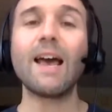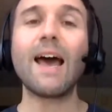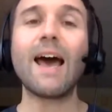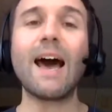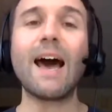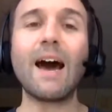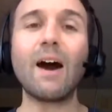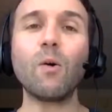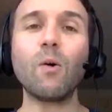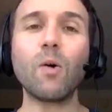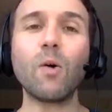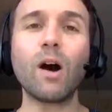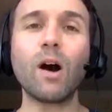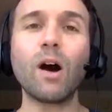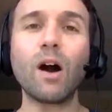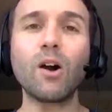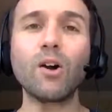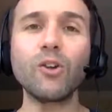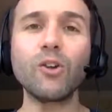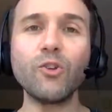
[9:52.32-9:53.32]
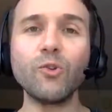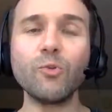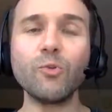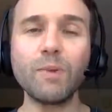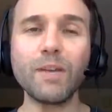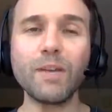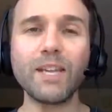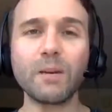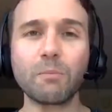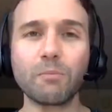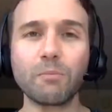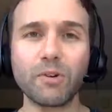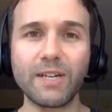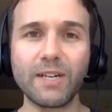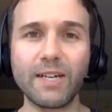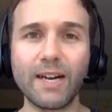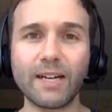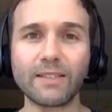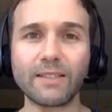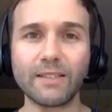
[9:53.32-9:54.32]
How are you being
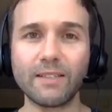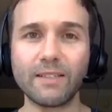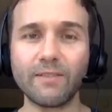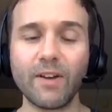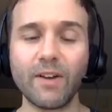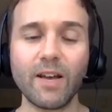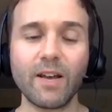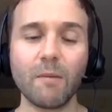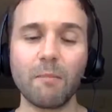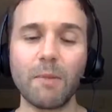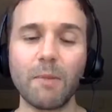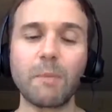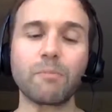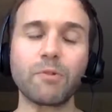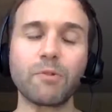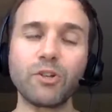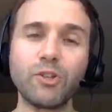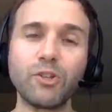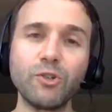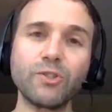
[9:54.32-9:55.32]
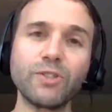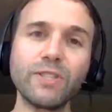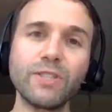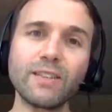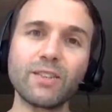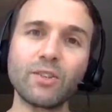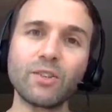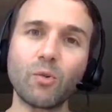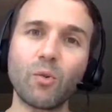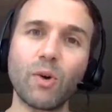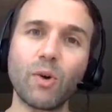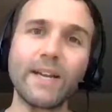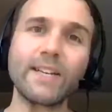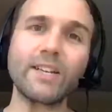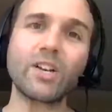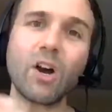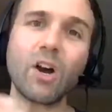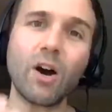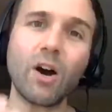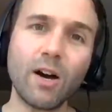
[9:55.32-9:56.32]
productive by producing the right
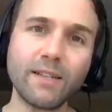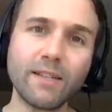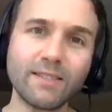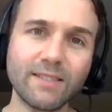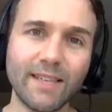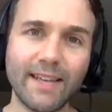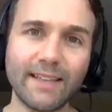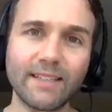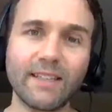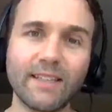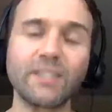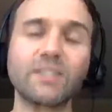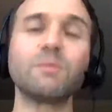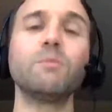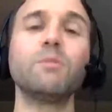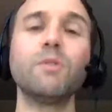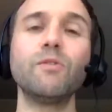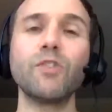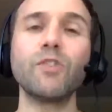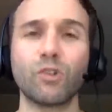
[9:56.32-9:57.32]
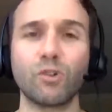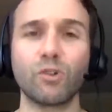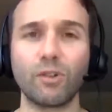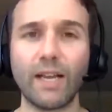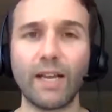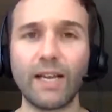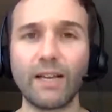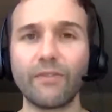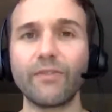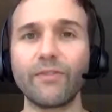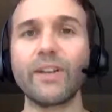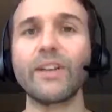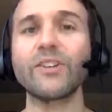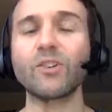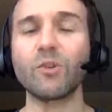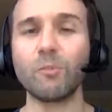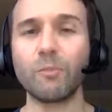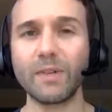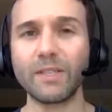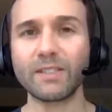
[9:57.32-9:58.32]
content that's moving your life and
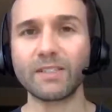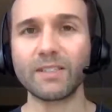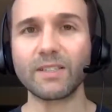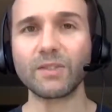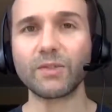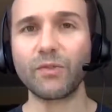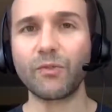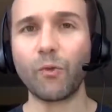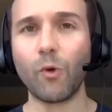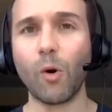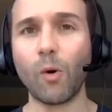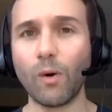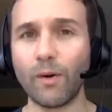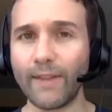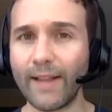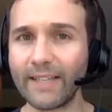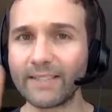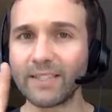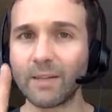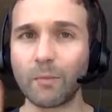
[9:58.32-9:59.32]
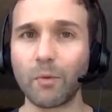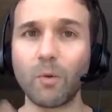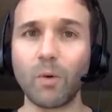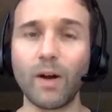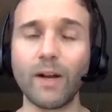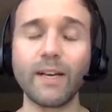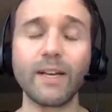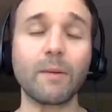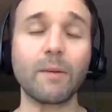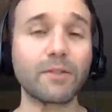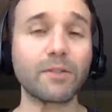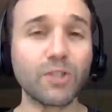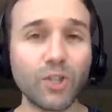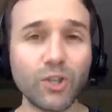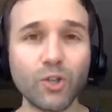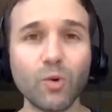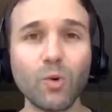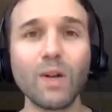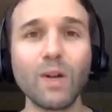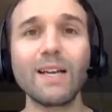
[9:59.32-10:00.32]
your business forward? That's number one. Number
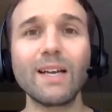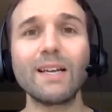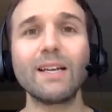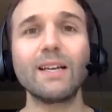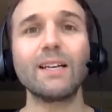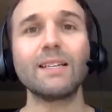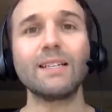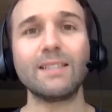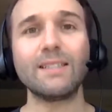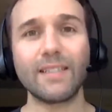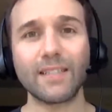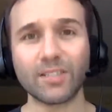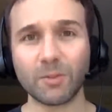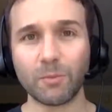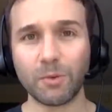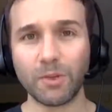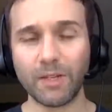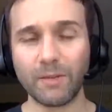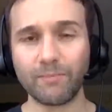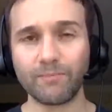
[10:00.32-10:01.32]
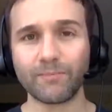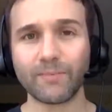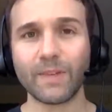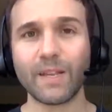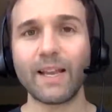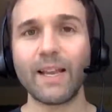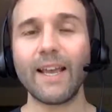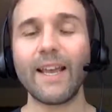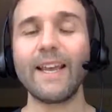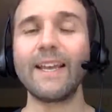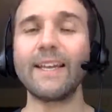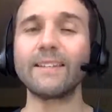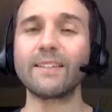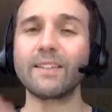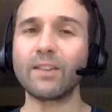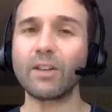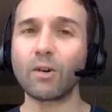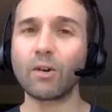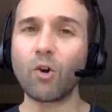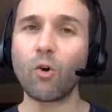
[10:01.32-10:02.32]
two, discipline. And
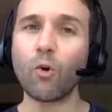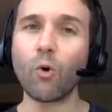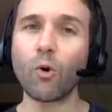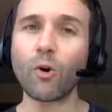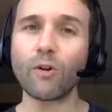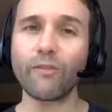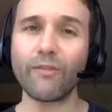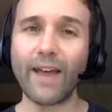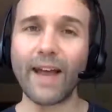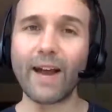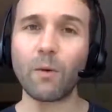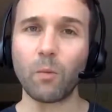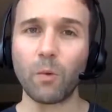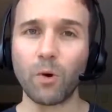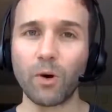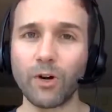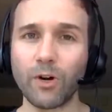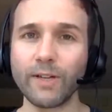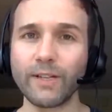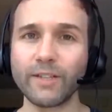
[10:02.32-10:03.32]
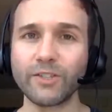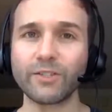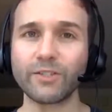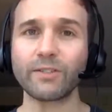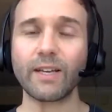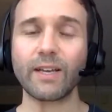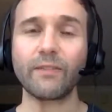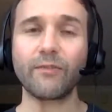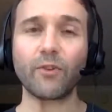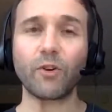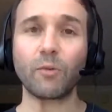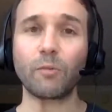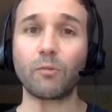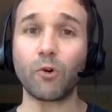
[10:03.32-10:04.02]
the core of that word, just like for